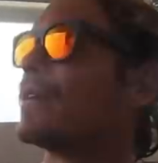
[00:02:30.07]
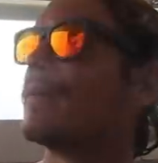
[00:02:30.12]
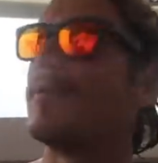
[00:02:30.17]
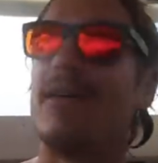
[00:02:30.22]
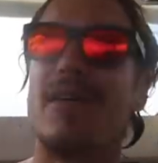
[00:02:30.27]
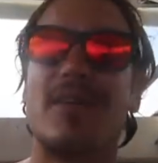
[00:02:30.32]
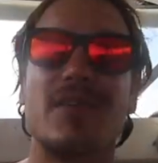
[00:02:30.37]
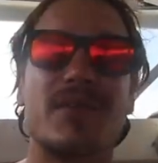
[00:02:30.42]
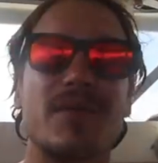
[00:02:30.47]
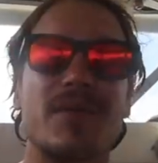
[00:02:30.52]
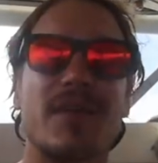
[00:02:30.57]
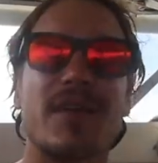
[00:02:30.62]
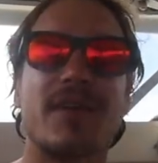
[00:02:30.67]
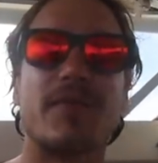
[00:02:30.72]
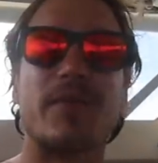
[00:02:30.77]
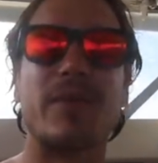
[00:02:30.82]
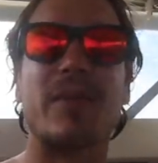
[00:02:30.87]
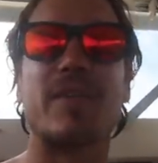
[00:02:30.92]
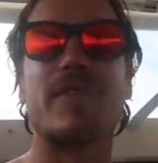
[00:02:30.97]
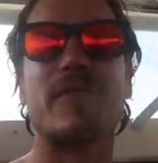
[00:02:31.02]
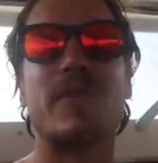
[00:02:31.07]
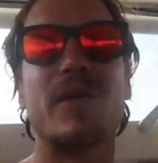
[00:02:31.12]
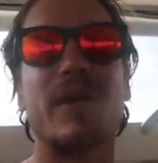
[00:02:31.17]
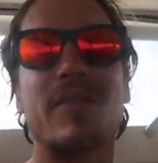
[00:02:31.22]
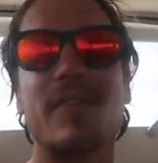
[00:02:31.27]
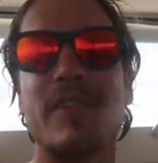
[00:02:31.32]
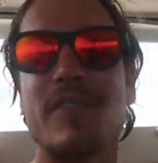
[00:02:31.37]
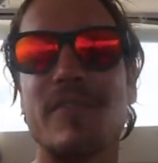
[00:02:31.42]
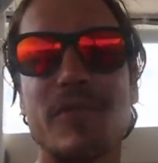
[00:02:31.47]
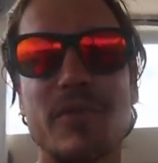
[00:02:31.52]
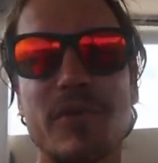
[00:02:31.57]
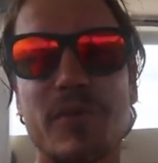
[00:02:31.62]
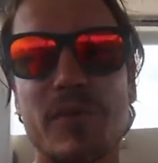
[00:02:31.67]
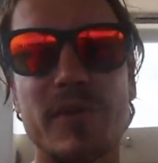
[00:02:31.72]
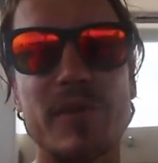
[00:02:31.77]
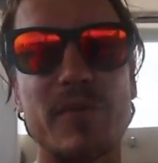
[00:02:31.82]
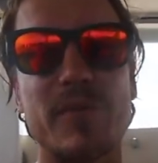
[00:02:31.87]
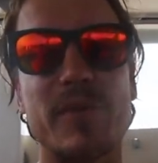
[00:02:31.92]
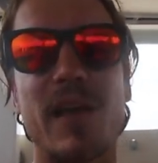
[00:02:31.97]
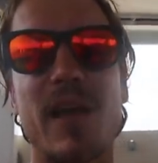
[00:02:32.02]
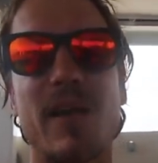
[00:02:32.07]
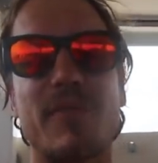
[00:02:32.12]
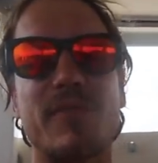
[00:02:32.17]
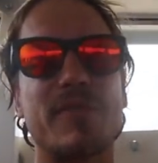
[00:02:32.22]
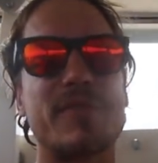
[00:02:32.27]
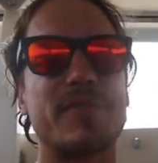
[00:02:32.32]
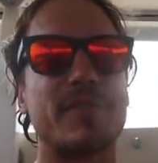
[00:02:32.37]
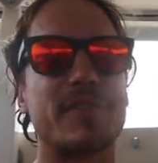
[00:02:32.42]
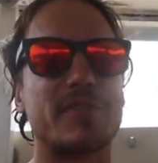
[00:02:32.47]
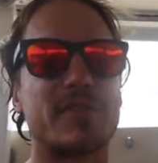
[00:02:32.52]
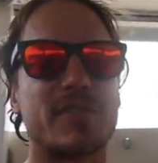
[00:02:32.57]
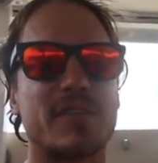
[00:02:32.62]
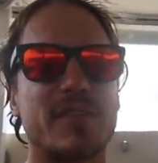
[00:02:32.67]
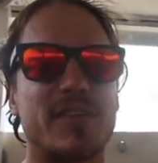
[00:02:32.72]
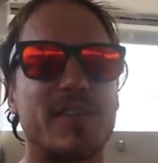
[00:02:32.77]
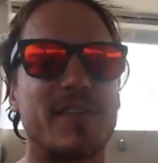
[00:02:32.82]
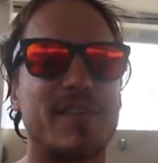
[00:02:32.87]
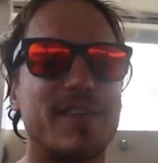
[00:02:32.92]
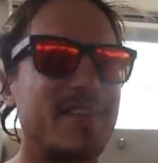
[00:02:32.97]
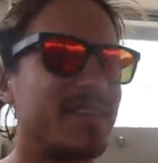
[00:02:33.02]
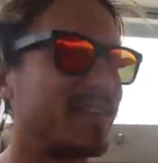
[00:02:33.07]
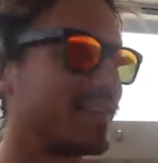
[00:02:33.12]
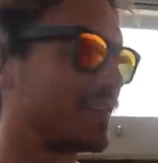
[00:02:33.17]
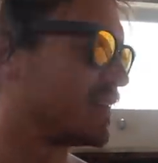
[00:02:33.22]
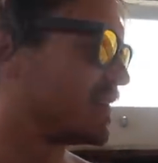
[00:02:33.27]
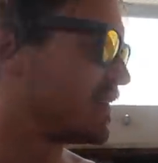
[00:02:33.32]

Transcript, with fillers: I'm hungry, man. We don't even have any food. We're, we have to fish.